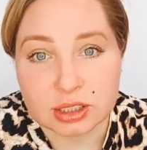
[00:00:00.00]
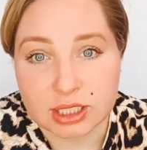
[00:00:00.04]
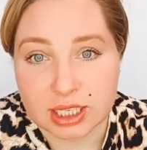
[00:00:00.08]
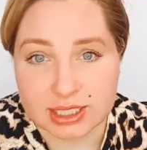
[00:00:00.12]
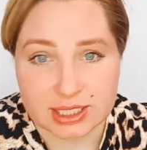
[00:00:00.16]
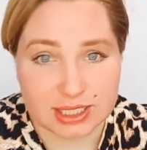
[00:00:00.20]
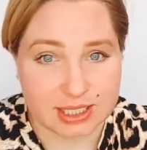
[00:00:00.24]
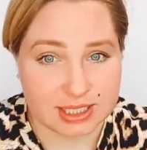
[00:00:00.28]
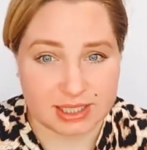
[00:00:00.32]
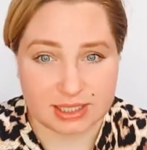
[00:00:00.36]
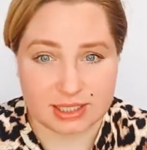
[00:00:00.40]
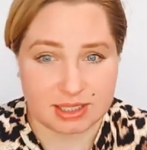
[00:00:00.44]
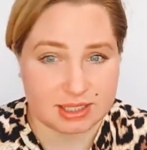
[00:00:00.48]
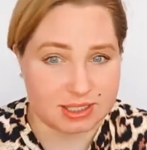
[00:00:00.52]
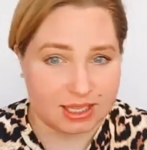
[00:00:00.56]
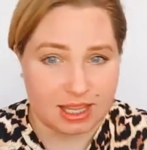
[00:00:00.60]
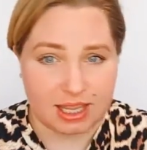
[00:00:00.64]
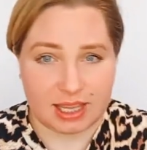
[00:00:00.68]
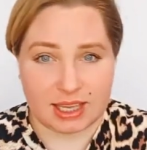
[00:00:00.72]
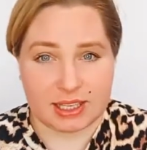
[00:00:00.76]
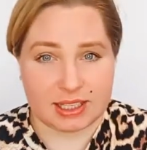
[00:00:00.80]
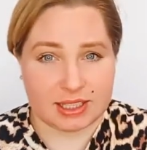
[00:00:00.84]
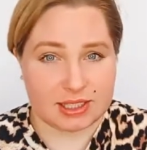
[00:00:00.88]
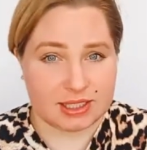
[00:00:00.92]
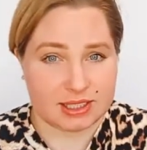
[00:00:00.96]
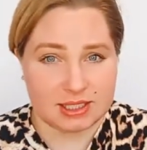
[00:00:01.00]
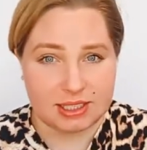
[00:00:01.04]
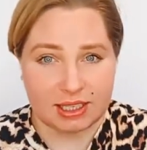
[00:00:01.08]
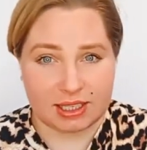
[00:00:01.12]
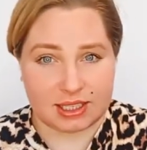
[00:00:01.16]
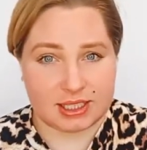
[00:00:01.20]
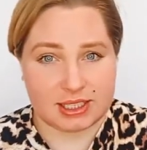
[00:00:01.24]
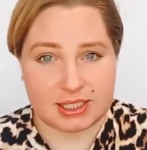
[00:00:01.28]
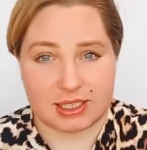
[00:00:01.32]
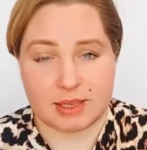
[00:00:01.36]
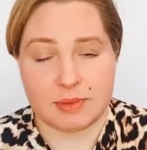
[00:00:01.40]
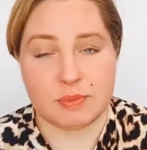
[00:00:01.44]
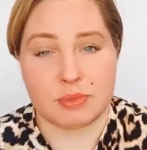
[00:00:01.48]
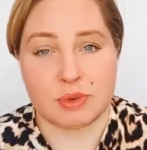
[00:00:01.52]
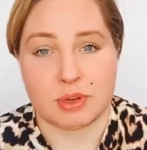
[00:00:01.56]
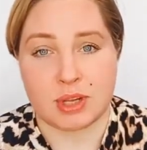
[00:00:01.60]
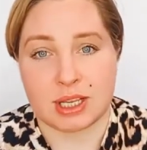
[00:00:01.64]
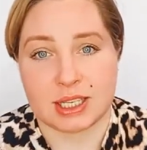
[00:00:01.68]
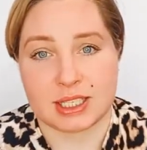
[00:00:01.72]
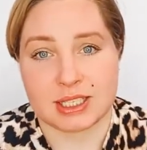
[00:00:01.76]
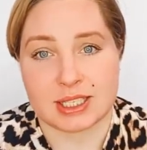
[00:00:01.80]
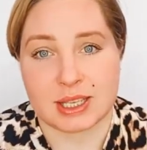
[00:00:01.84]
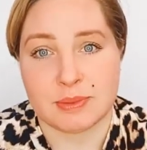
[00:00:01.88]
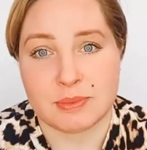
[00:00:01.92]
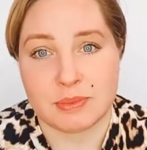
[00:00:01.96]
Let's take a simple
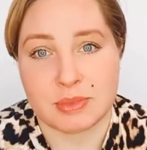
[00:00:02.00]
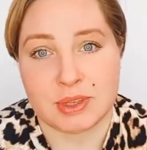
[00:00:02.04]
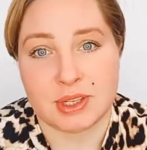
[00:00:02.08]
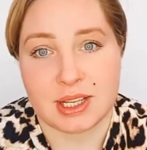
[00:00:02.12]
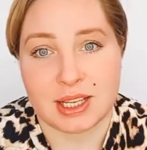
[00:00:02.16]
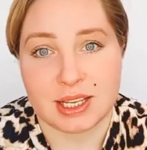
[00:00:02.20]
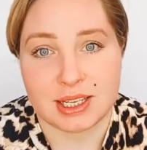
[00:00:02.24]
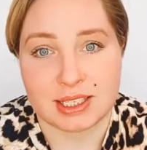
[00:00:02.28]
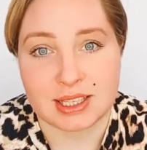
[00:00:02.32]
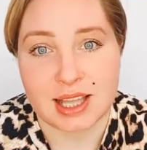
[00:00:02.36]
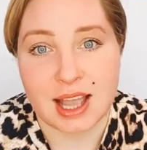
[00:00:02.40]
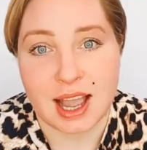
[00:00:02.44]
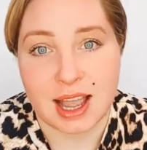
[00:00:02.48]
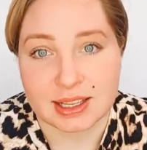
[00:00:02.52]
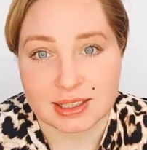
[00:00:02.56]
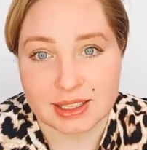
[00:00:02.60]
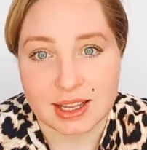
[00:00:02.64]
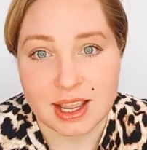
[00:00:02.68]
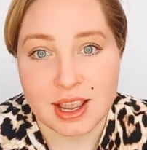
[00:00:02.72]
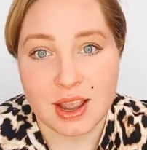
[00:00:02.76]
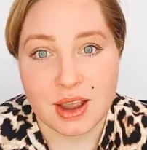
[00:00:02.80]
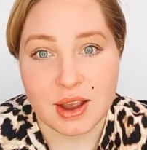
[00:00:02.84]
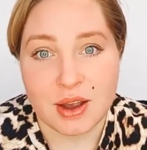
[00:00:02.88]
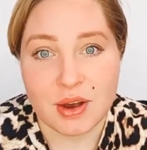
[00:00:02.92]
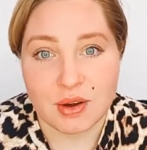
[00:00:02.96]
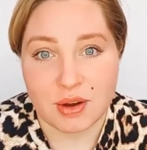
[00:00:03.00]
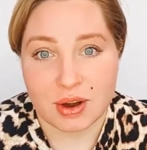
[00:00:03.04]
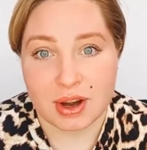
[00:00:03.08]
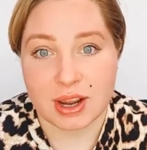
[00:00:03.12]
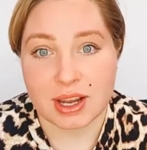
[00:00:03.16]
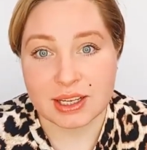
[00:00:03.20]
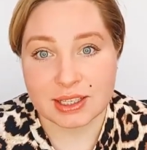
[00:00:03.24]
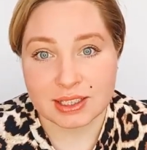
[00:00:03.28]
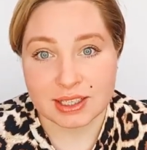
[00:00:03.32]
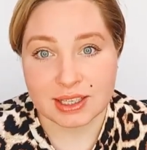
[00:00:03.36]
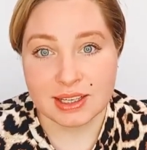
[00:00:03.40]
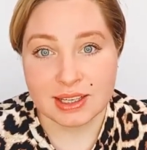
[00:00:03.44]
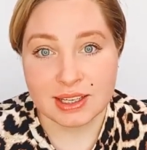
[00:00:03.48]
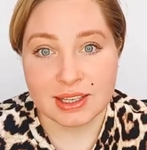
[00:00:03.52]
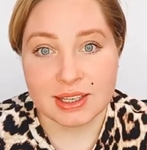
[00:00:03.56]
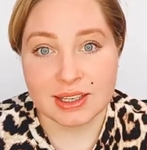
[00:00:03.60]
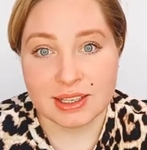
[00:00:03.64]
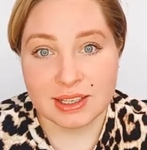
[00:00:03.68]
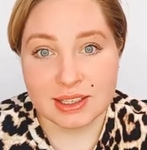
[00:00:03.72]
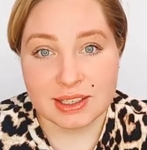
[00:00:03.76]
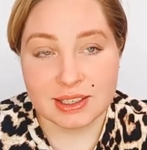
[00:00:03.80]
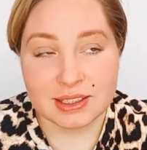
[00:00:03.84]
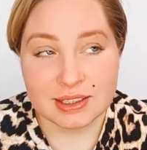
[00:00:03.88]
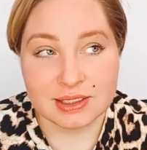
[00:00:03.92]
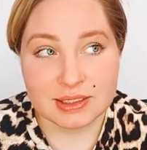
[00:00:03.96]
example like that, all right?
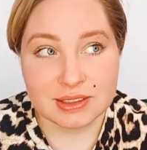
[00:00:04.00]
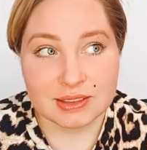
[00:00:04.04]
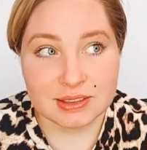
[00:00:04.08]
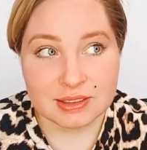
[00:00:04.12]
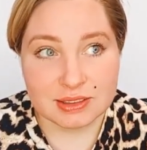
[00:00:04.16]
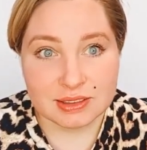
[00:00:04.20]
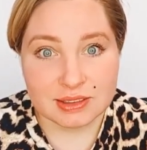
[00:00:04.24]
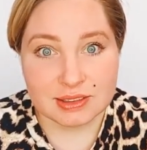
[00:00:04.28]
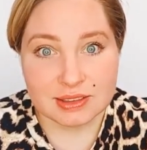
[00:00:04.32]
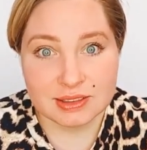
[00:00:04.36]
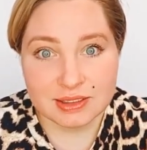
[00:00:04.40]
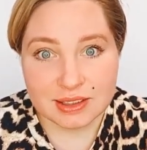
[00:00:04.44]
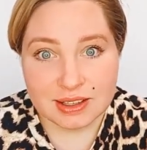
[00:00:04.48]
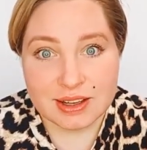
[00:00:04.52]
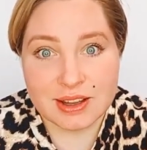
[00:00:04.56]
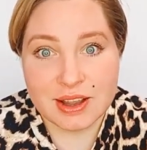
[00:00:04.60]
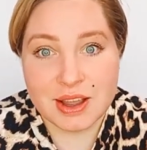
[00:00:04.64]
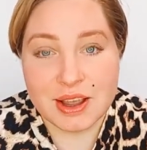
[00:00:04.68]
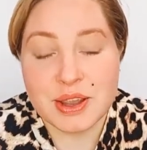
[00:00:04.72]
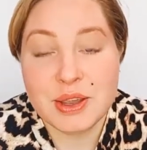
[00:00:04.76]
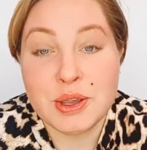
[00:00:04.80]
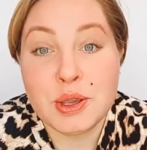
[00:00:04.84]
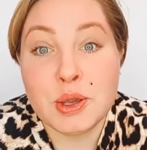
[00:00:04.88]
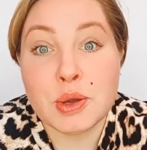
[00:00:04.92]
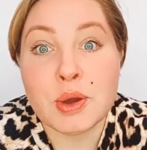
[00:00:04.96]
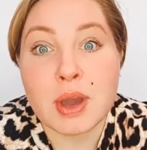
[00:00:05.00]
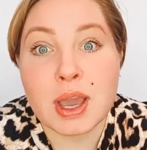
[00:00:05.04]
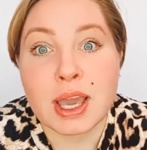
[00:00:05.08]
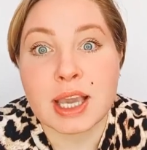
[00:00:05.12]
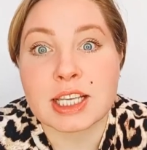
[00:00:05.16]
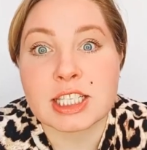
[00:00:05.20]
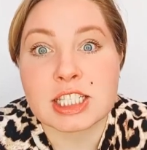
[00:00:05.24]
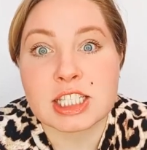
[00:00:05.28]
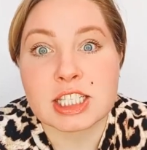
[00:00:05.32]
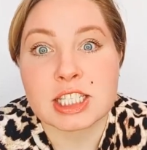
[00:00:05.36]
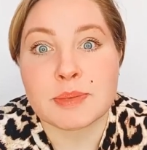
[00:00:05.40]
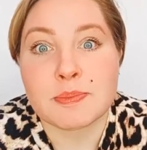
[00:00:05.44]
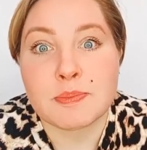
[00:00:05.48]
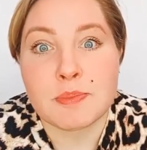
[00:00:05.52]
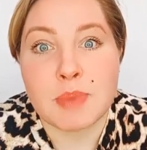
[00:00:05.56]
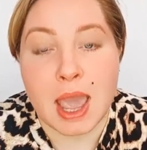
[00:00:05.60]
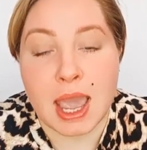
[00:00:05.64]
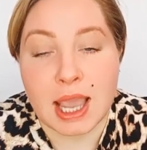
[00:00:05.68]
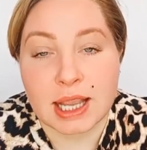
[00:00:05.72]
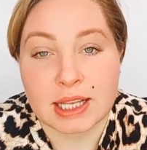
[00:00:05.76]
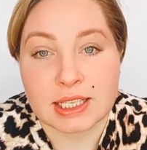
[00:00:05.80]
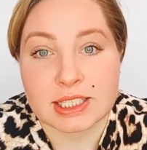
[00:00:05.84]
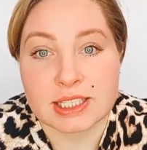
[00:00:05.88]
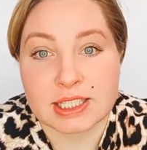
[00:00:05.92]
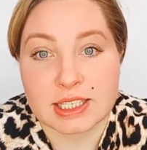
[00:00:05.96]
You
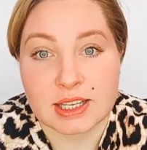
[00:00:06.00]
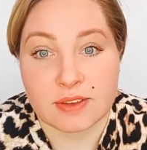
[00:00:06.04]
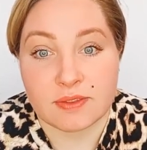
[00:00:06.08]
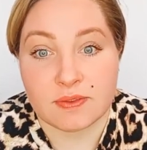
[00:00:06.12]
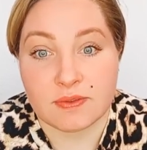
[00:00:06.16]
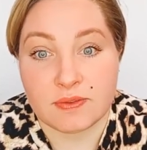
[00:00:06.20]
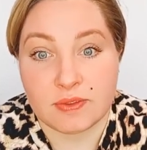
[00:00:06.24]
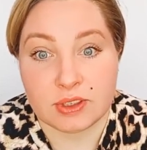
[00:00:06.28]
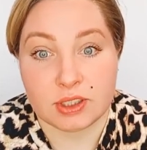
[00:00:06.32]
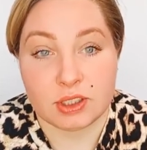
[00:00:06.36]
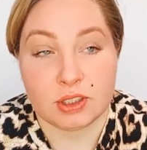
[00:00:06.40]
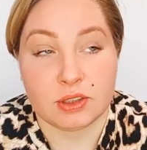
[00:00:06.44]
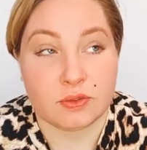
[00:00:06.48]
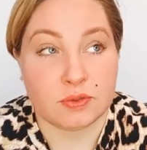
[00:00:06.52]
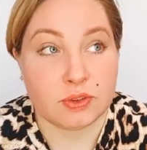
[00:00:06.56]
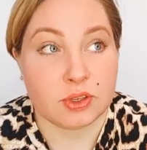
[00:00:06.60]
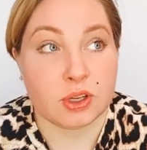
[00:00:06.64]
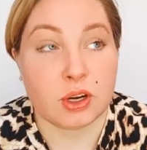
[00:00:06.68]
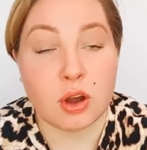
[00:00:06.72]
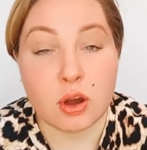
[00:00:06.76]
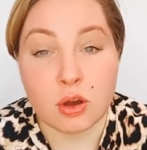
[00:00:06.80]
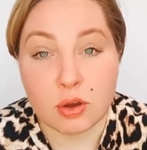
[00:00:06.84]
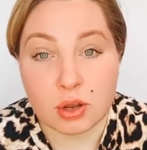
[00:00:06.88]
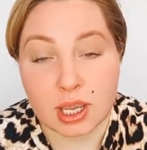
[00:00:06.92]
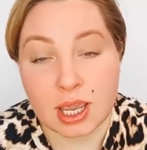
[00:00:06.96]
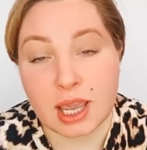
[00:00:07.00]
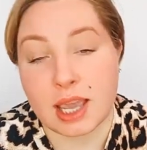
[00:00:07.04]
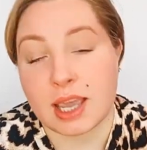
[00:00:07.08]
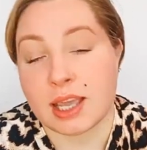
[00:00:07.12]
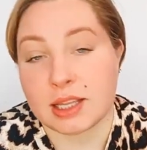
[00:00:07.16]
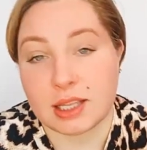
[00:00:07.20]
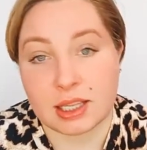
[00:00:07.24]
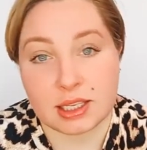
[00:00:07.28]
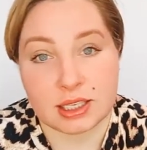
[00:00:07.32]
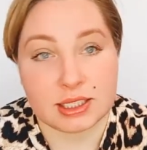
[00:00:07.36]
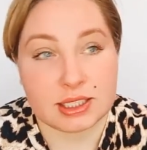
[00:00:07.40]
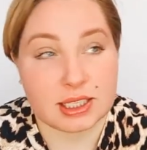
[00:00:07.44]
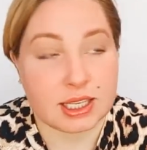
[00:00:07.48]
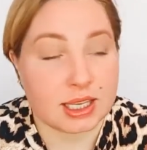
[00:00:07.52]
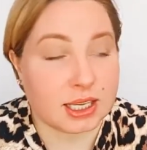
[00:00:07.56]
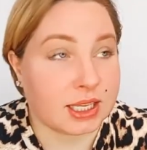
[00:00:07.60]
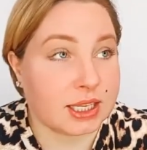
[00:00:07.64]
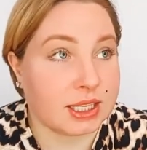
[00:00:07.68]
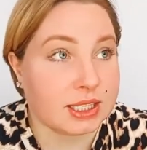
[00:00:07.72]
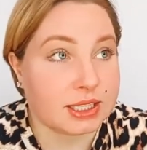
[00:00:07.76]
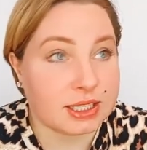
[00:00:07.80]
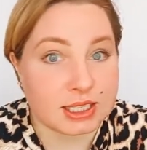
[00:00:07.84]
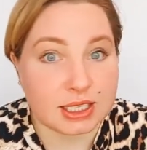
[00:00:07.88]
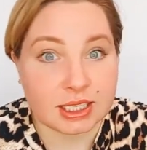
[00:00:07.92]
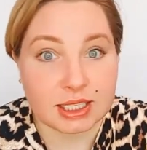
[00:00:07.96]
expect something. You feel, oh yeah, like
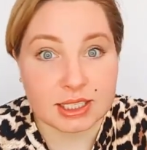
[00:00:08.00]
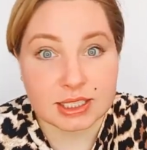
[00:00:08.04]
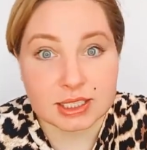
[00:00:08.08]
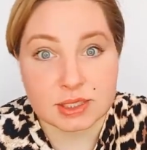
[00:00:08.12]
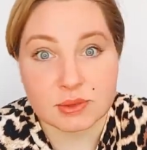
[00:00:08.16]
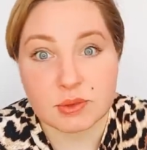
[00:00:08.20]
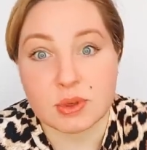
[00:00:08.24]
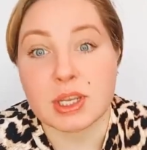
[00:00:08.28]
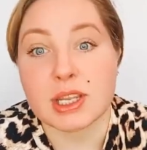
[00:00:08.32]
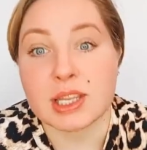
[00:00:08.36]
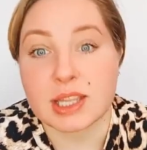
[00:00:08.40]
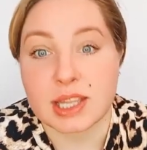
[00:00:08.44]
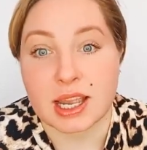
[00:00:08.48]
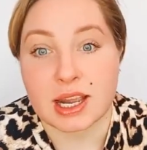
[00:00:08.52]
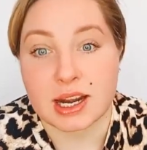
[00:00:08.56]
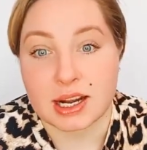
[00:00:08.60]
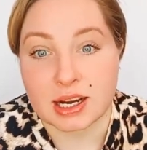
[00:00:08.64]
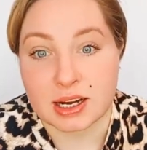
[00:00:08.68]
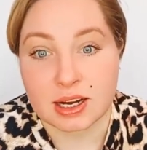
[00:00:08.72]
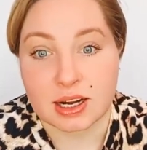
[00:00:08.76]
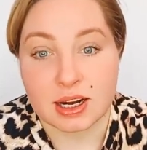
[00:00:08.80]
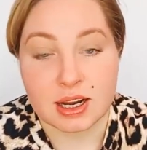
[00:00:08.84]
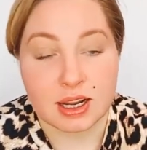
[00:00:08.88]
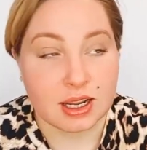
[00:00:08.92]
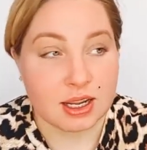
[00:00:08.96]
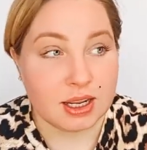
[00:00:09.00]
it's winter.